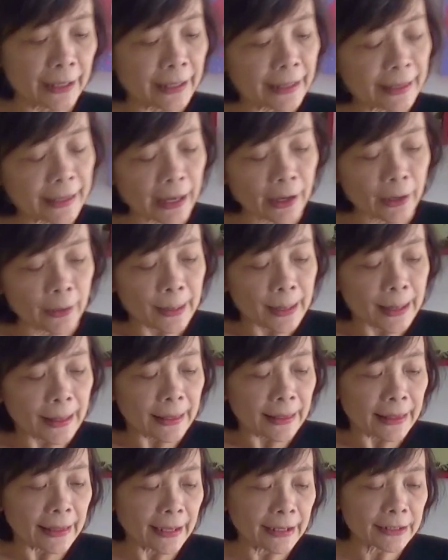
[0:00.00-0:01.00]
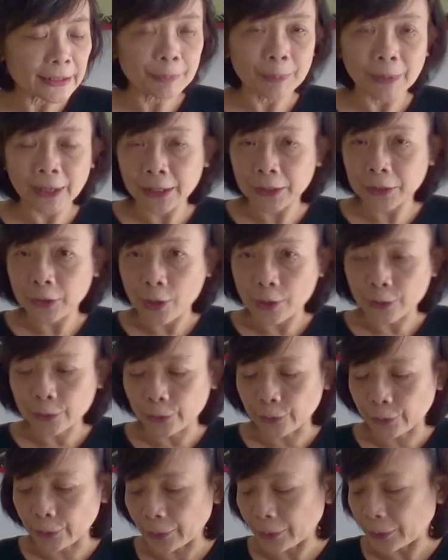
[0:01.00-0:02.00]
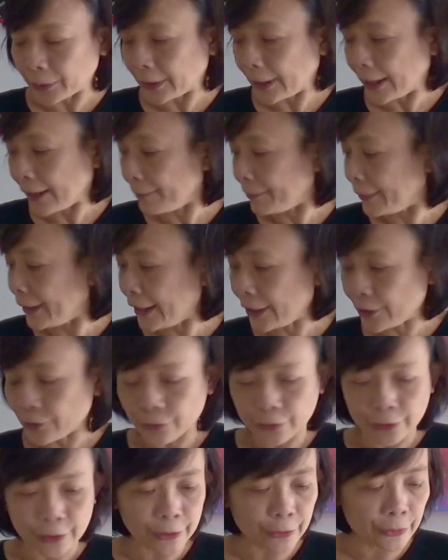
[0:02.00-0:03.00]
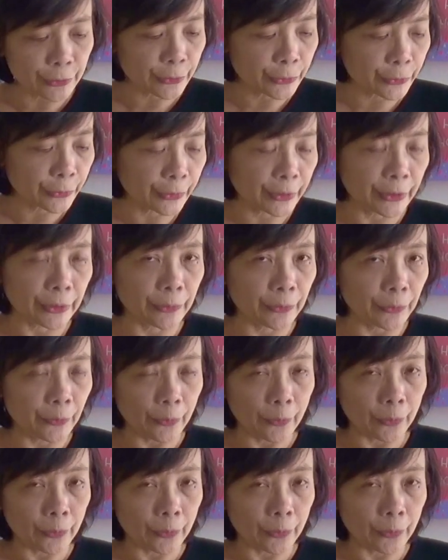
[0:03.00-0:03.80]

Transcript: Now let me introduce to you